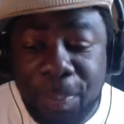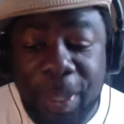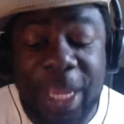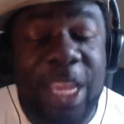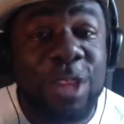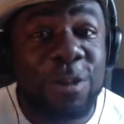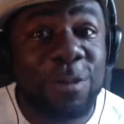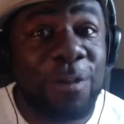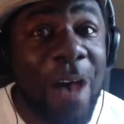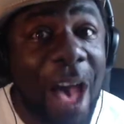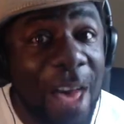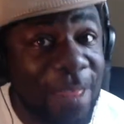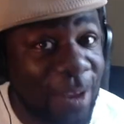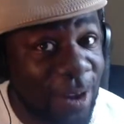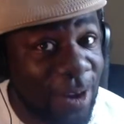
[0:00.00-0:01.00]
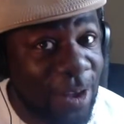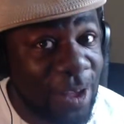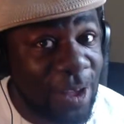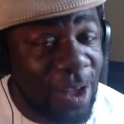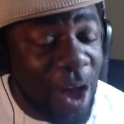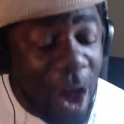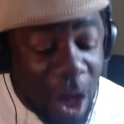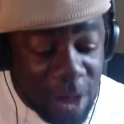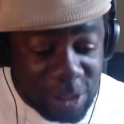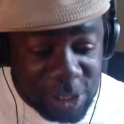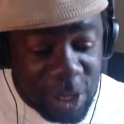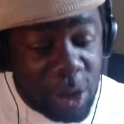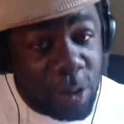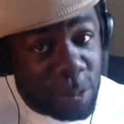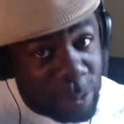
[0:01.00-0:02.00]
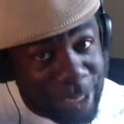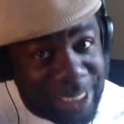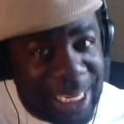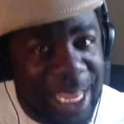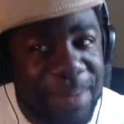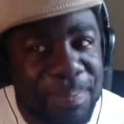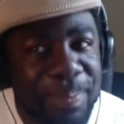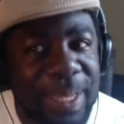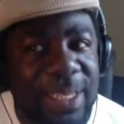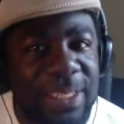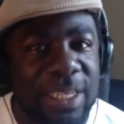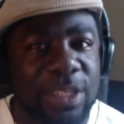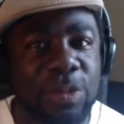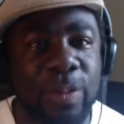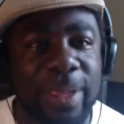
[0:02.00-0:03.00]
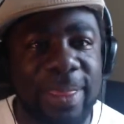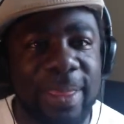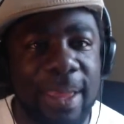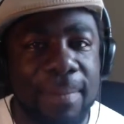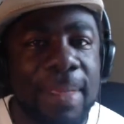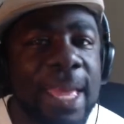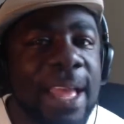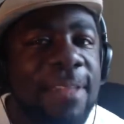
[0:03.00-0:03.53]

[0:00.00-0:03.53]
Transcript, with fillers: But his father also was in business with him.